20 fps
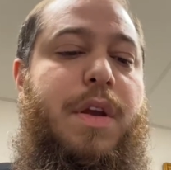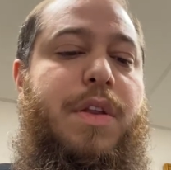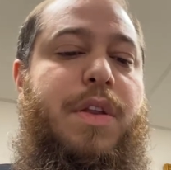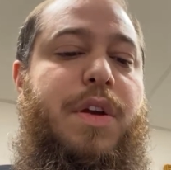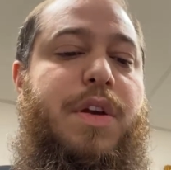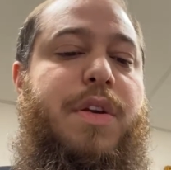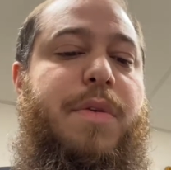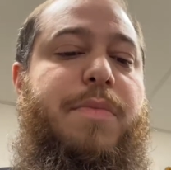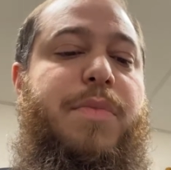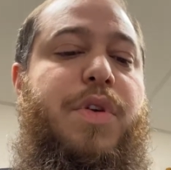
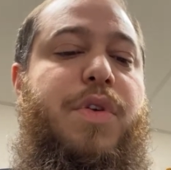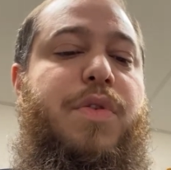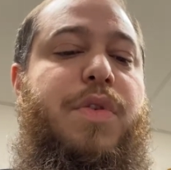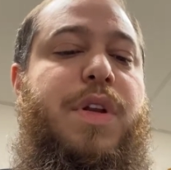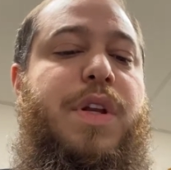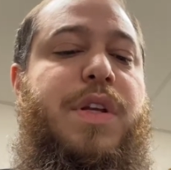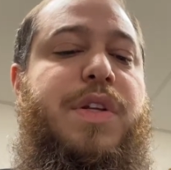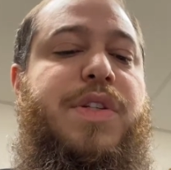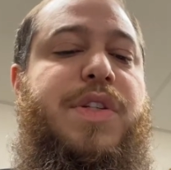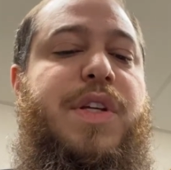The
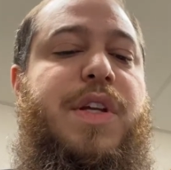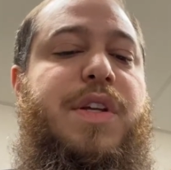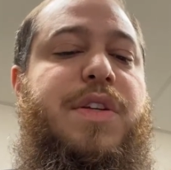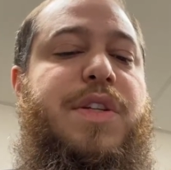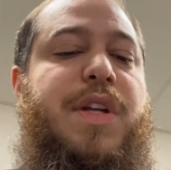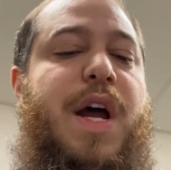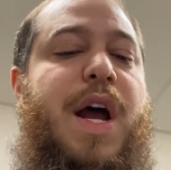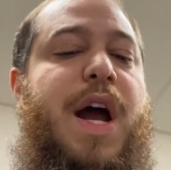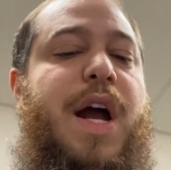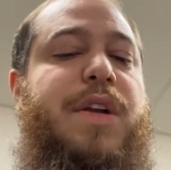communion is seen
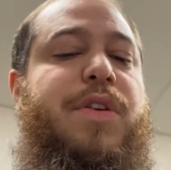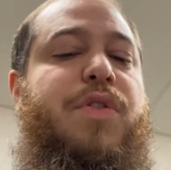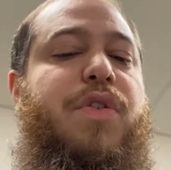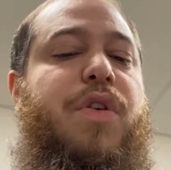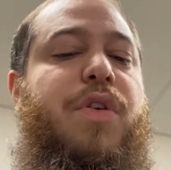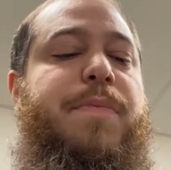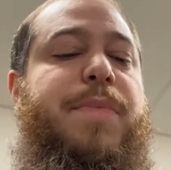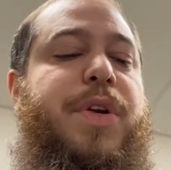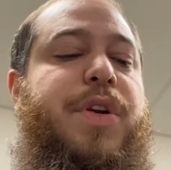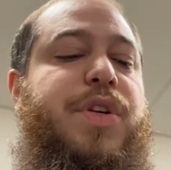as a hot
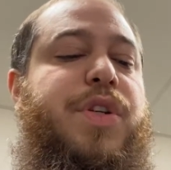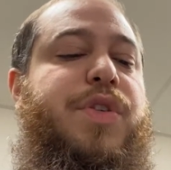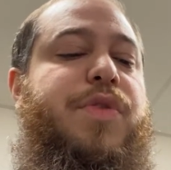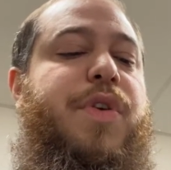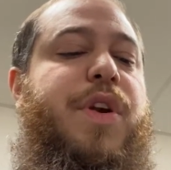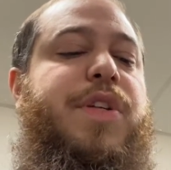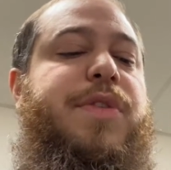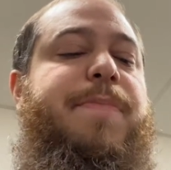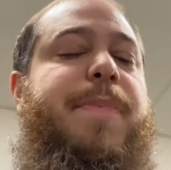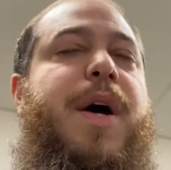coal because
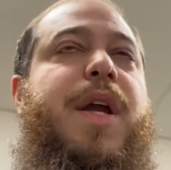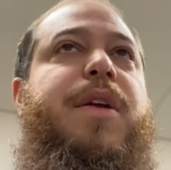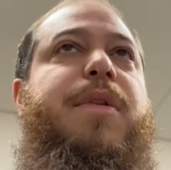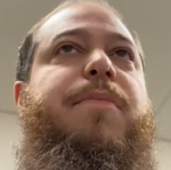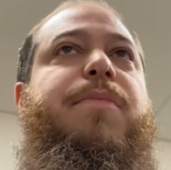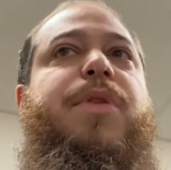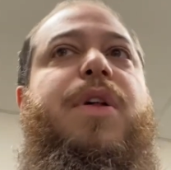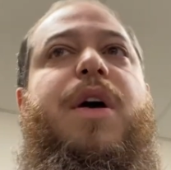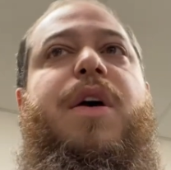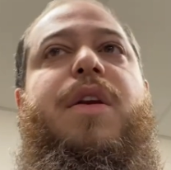Christ's body
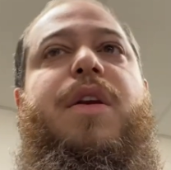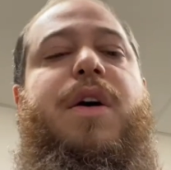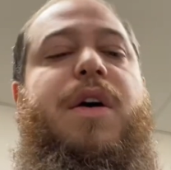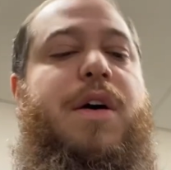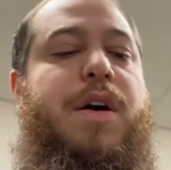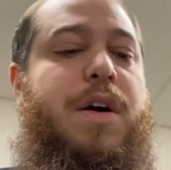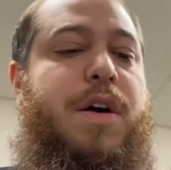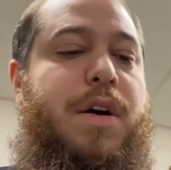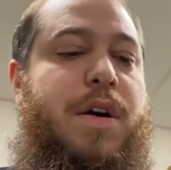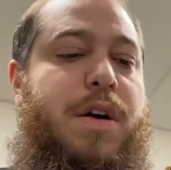and blood
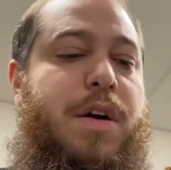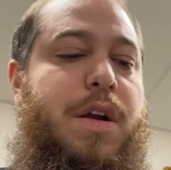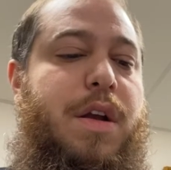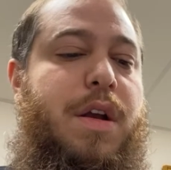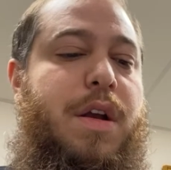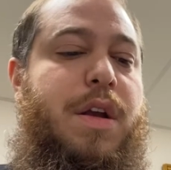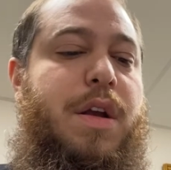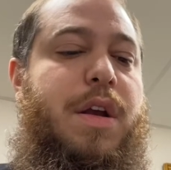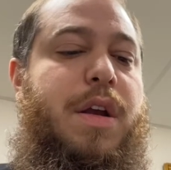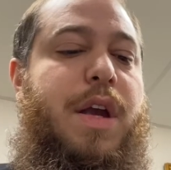are
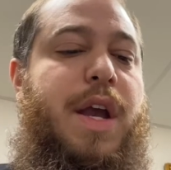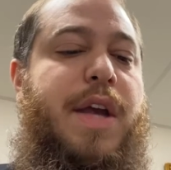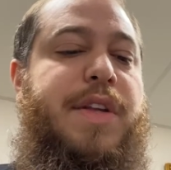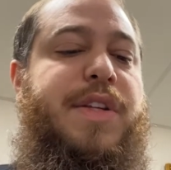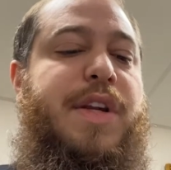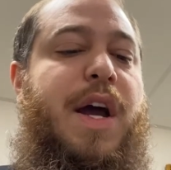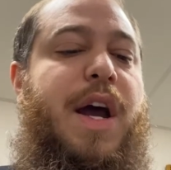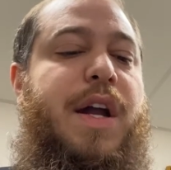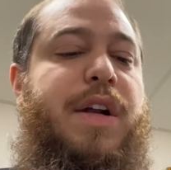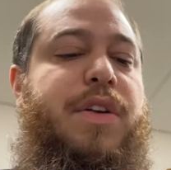as
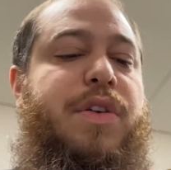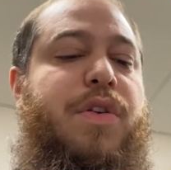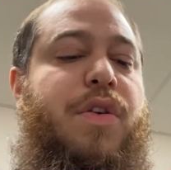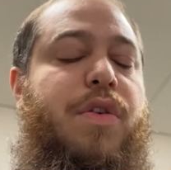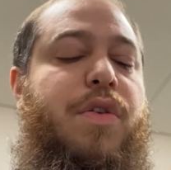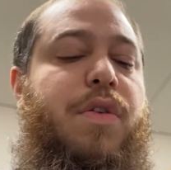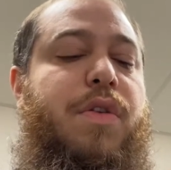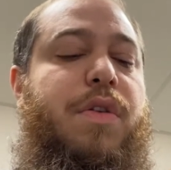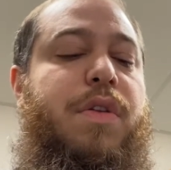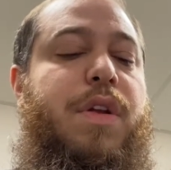a hot
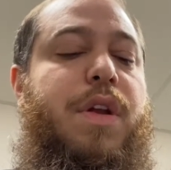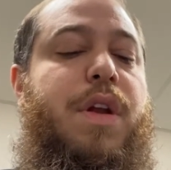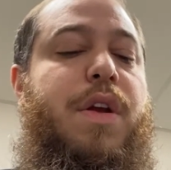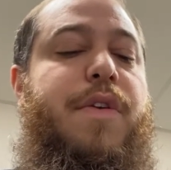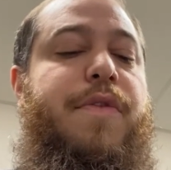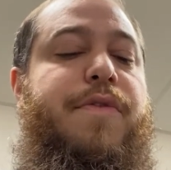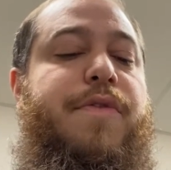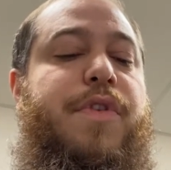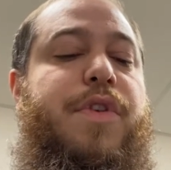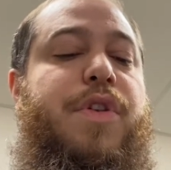coal.
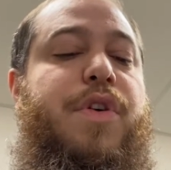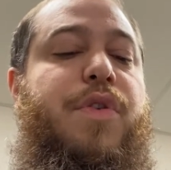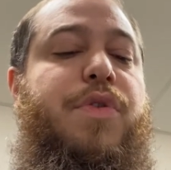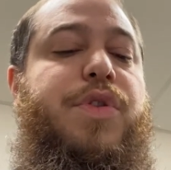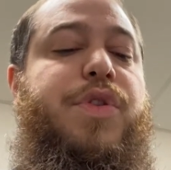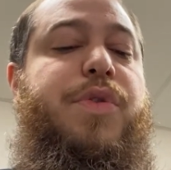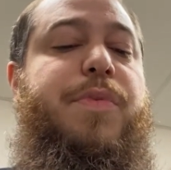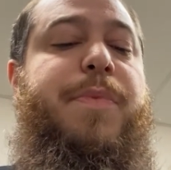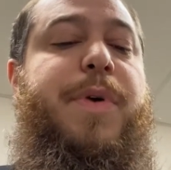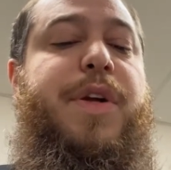For
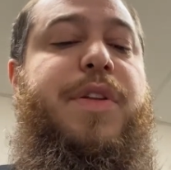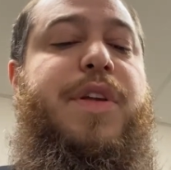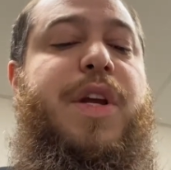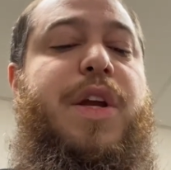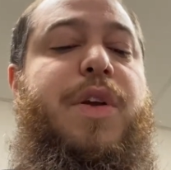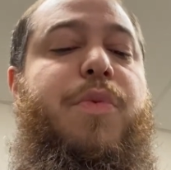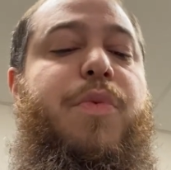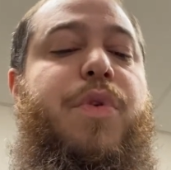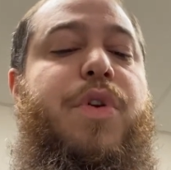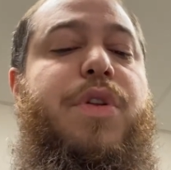those who
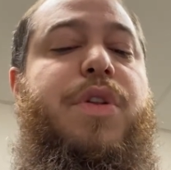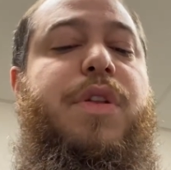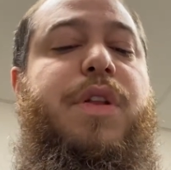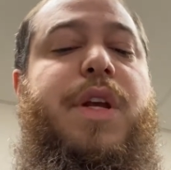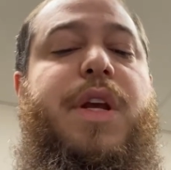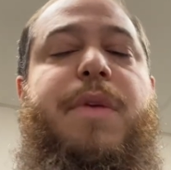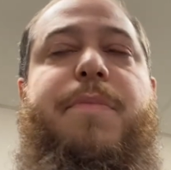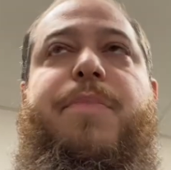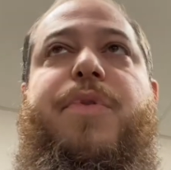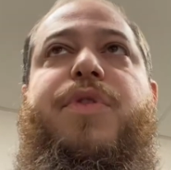partake
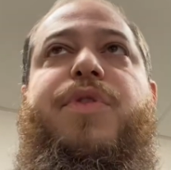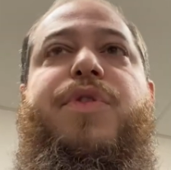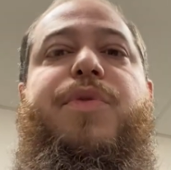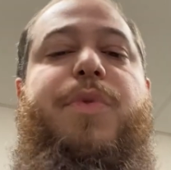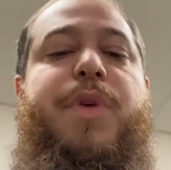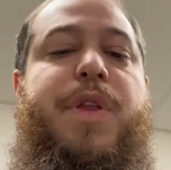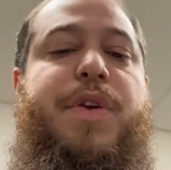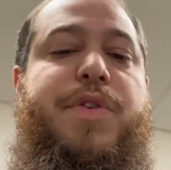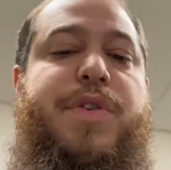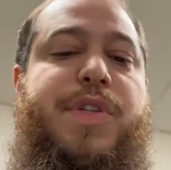worthily, it burns
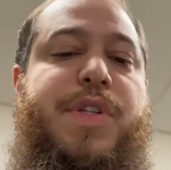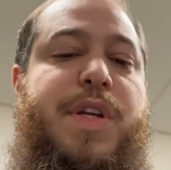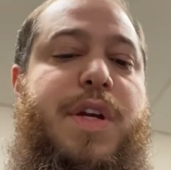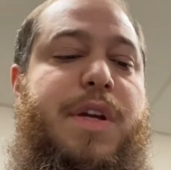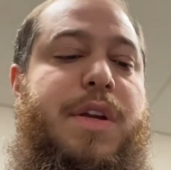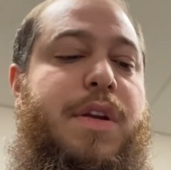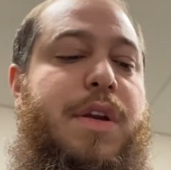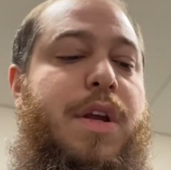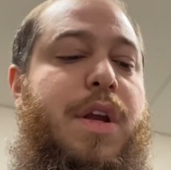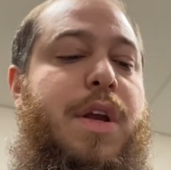away their
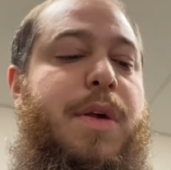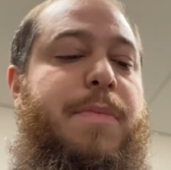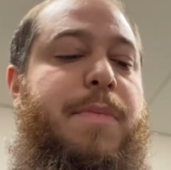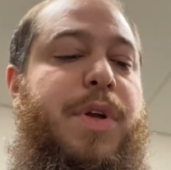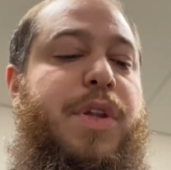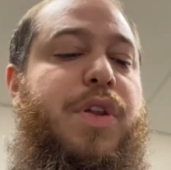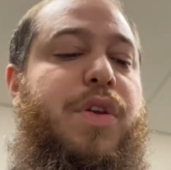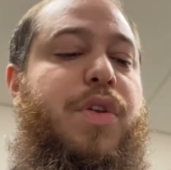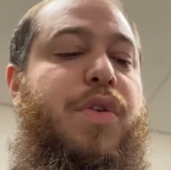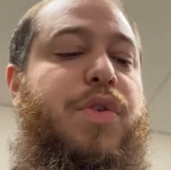sin,
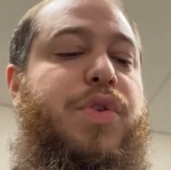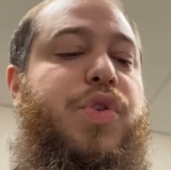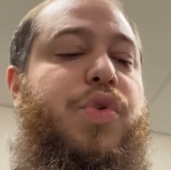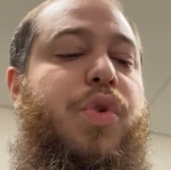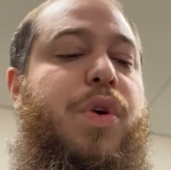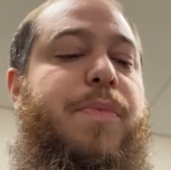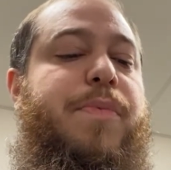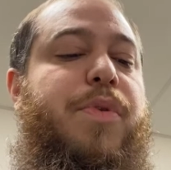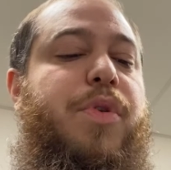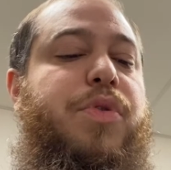but to those
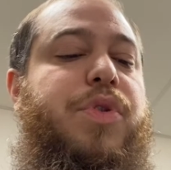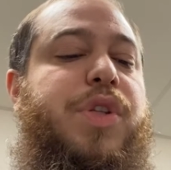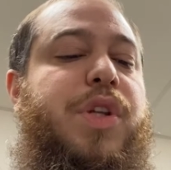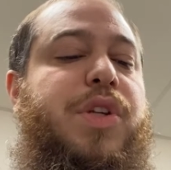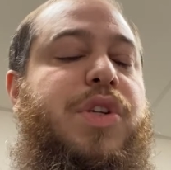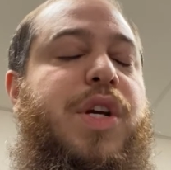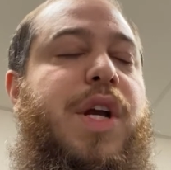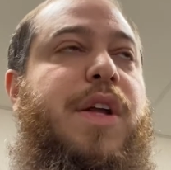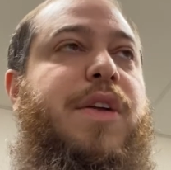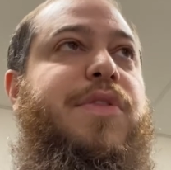who approach the
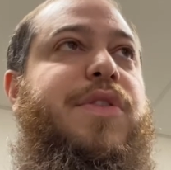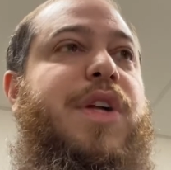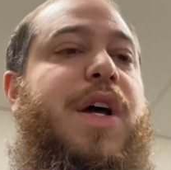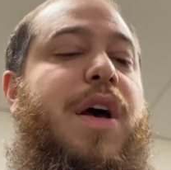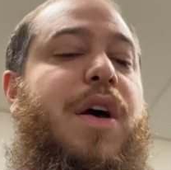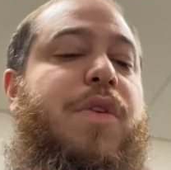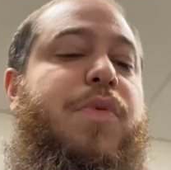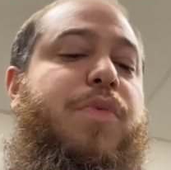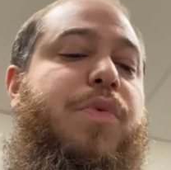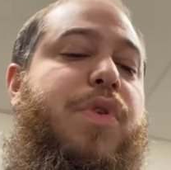chalice
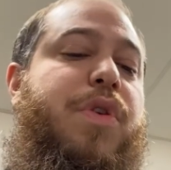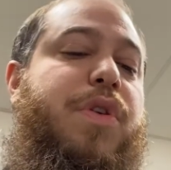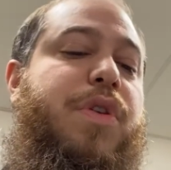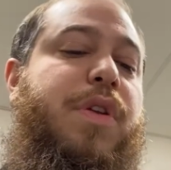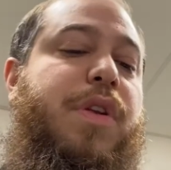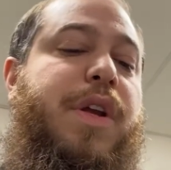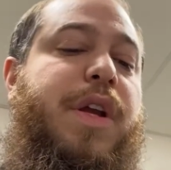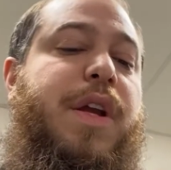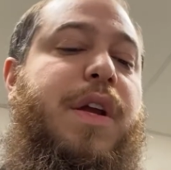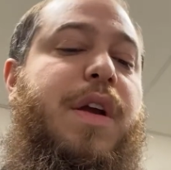
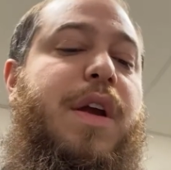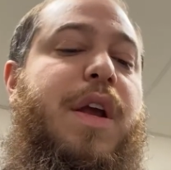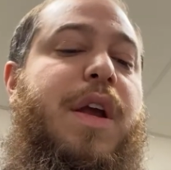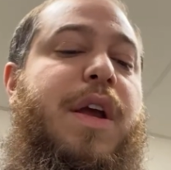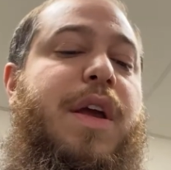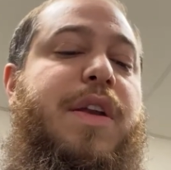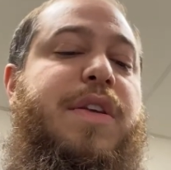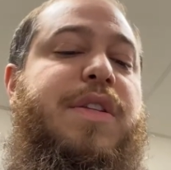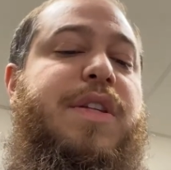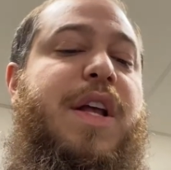unworthily,
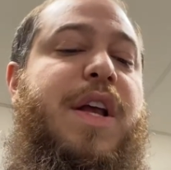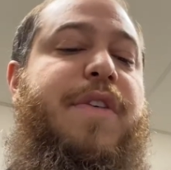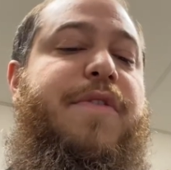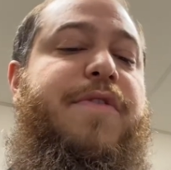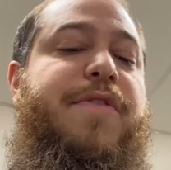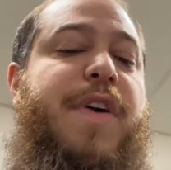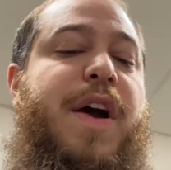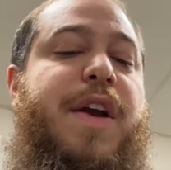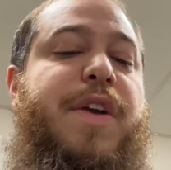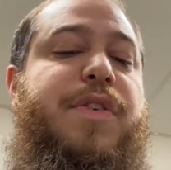it is like
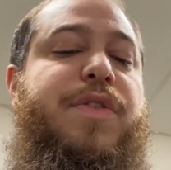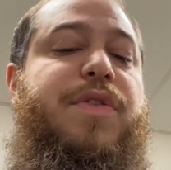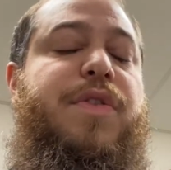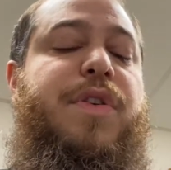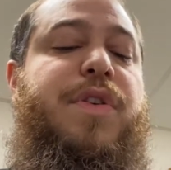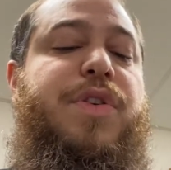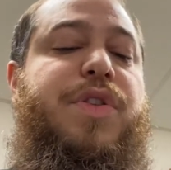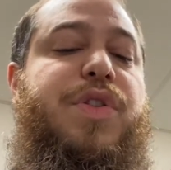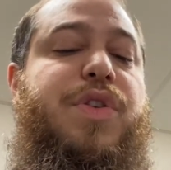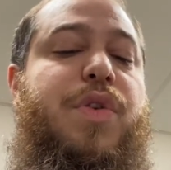fire to
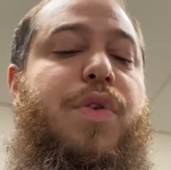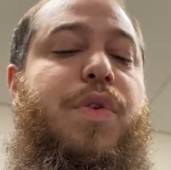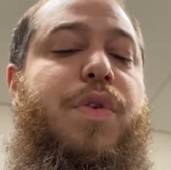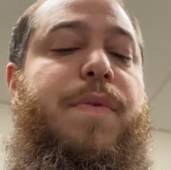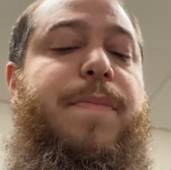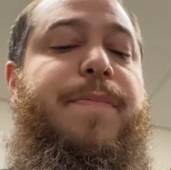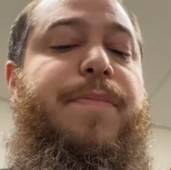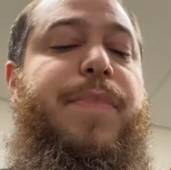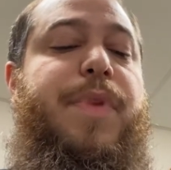their soul.